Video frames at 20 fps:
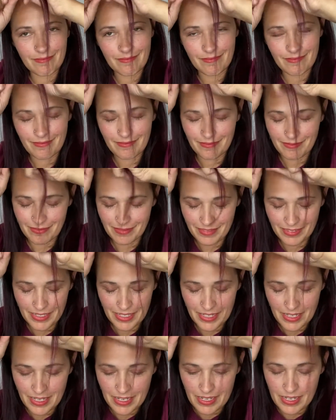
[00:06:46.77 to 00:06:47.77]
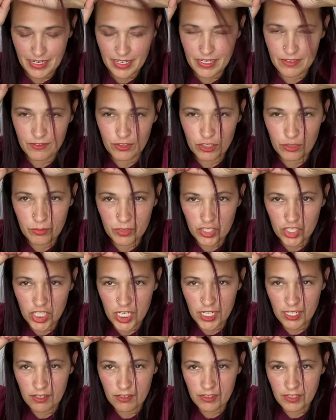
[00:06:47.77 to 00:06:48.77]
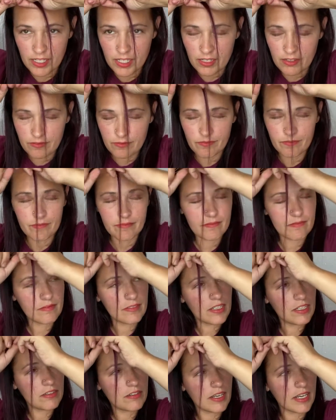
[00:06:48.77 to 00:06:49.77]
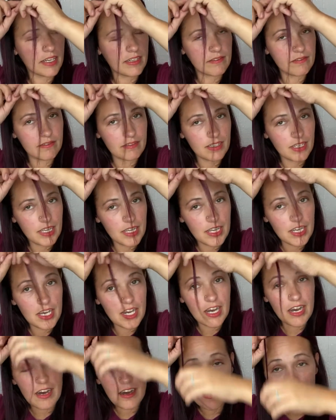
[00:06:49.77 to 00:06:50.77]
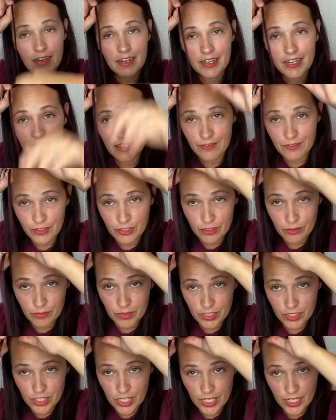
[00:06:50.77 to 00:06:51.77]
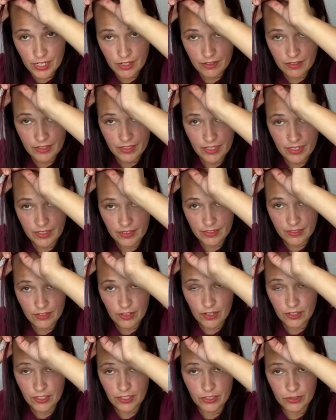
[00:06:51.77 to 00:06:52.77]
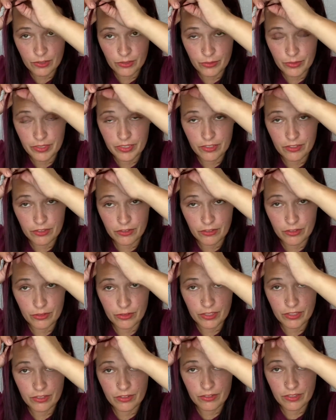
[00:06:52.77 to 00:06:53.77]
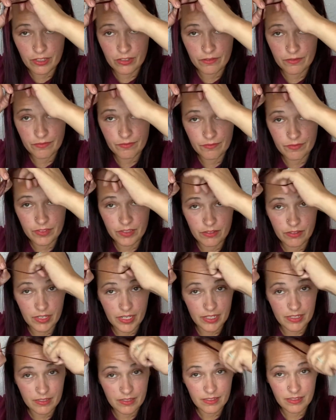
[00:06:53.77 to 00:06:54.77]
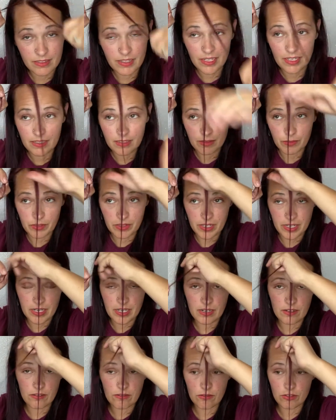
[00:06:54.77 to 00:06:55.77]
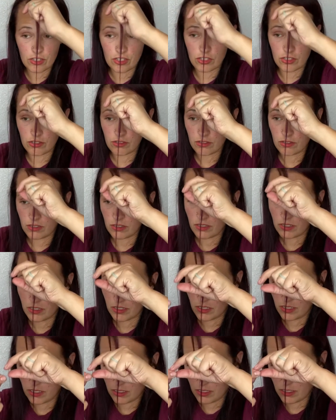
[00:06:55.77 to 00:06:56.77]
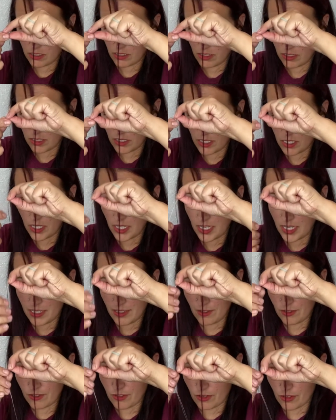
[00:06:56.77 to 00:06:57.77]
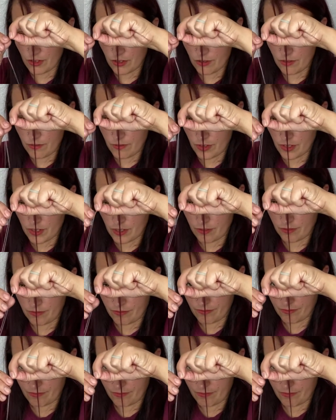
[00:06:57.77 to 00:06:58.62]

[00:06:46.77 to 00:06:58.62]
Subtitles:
I have too much hair in there. Okay. I have too much hair in there. It's hard to do it when it's you do it yourself. Okay. Take some of that out. And start over.